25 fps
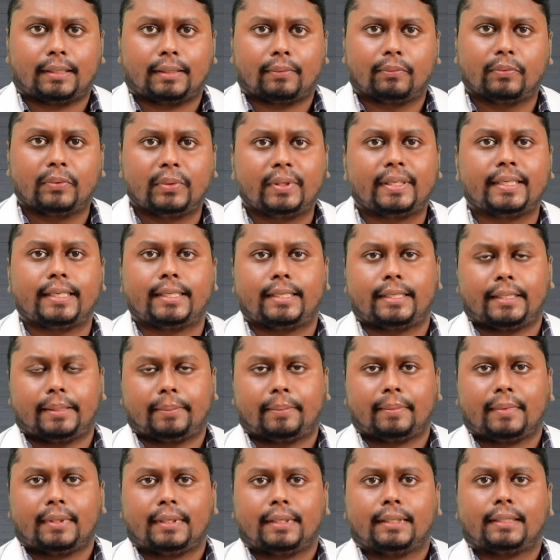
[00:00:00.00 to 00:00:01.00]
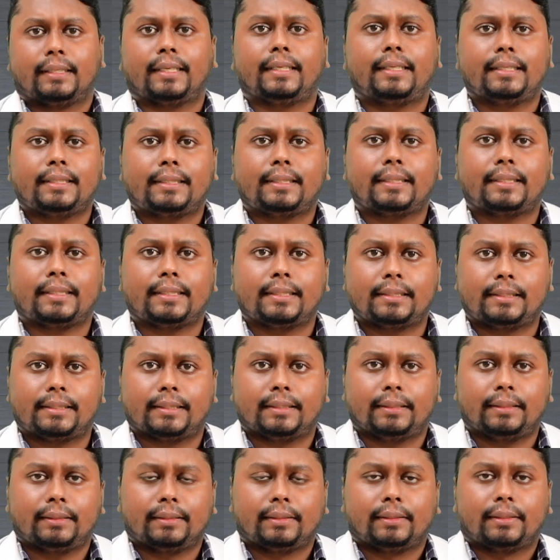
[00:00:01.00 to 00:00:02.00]
wound healing. That is the
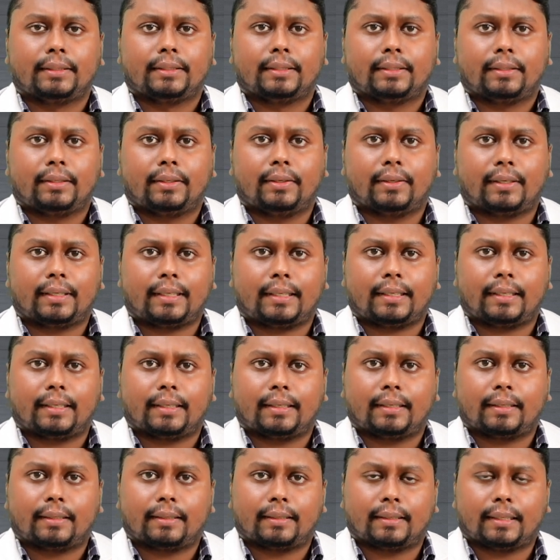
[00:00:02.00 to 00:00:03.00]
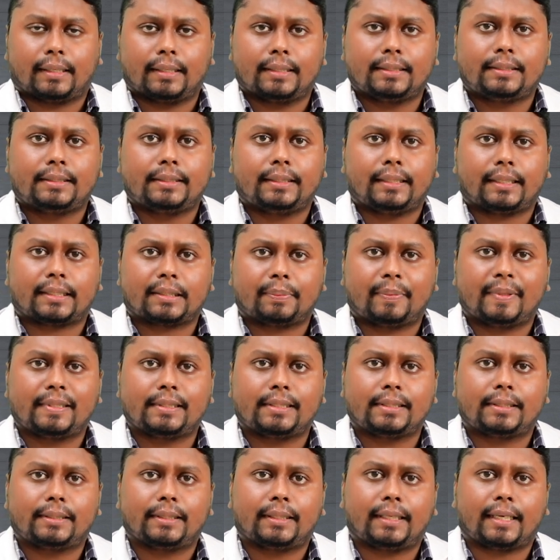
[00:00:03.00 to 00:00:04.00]
reason your energy
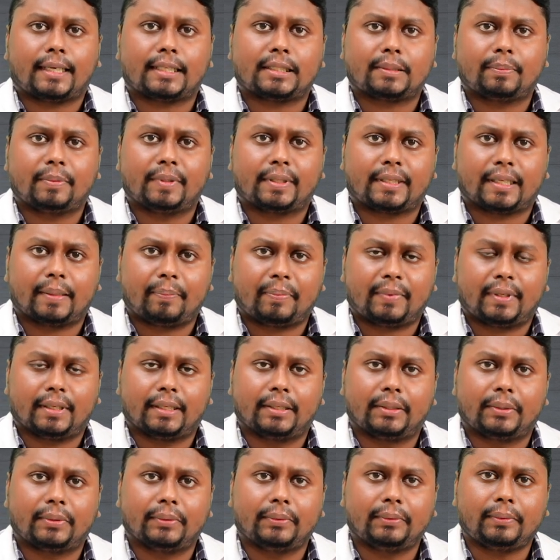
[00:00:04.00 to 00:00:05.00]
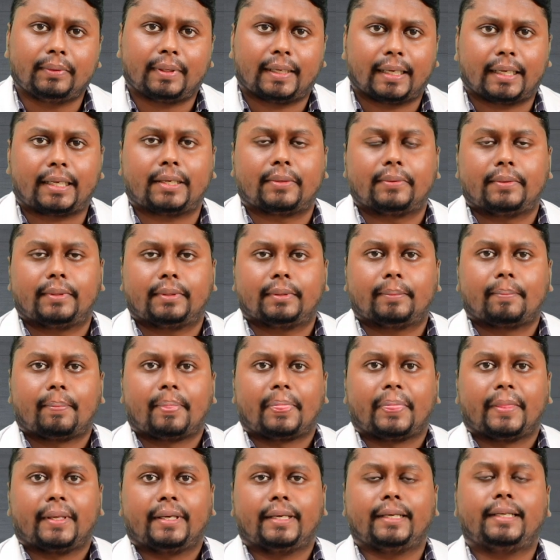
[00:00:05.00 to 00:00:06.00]
expenditure has to be kept into account.
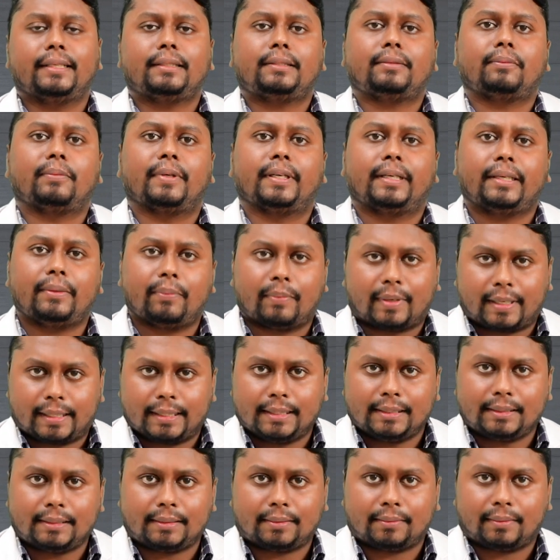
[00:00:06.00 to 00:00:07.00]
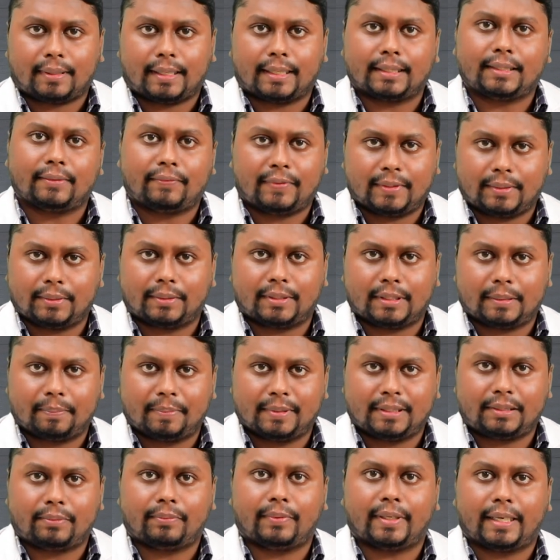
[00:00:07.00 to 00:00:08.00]
It is very wise, as a
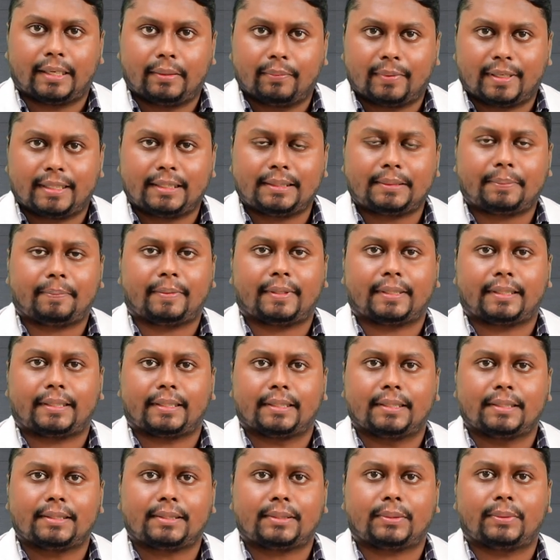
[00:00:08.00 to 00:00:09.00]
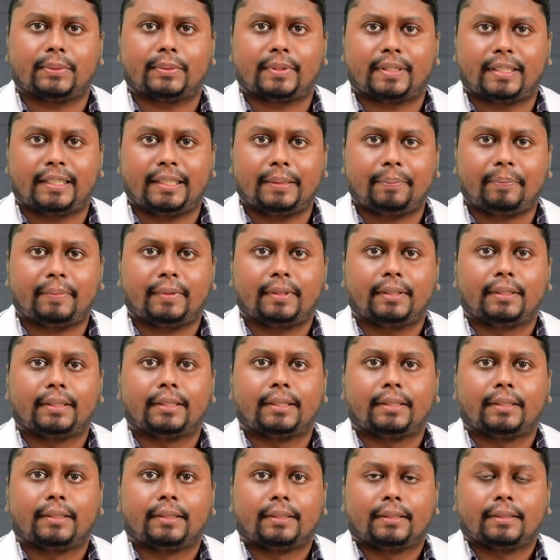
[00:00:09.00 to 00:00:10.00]
physiotherapist, we advise patients to keep
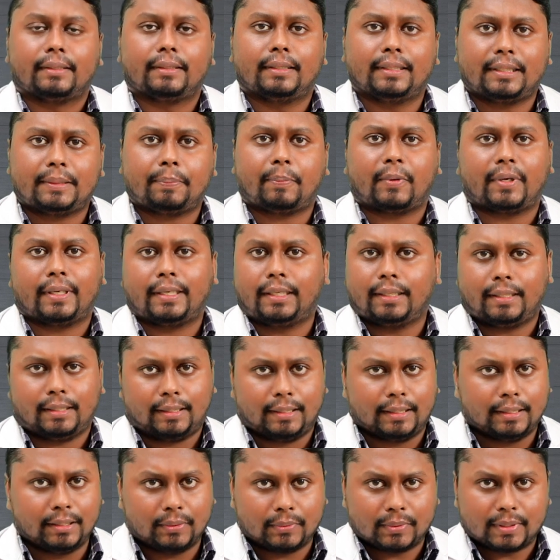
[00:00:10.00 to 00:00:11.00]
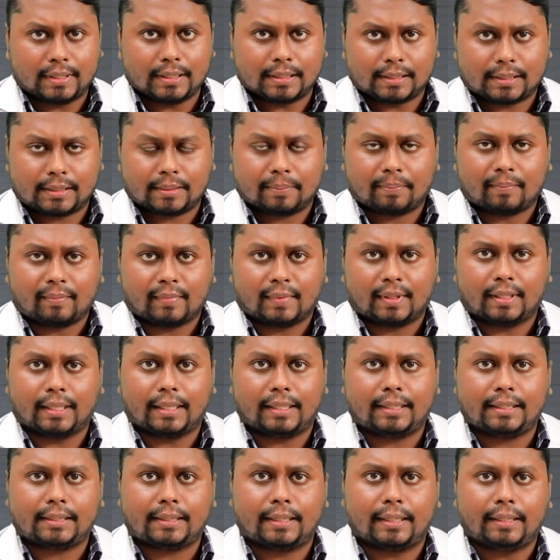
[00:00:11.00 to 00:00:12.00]
this point in notice.
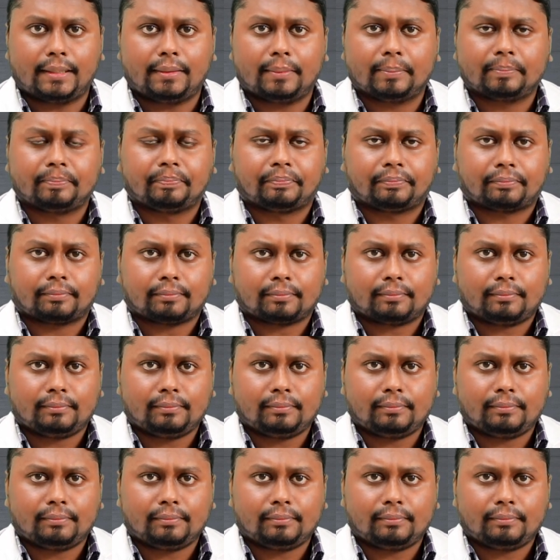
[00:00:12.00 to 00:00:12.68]
That is that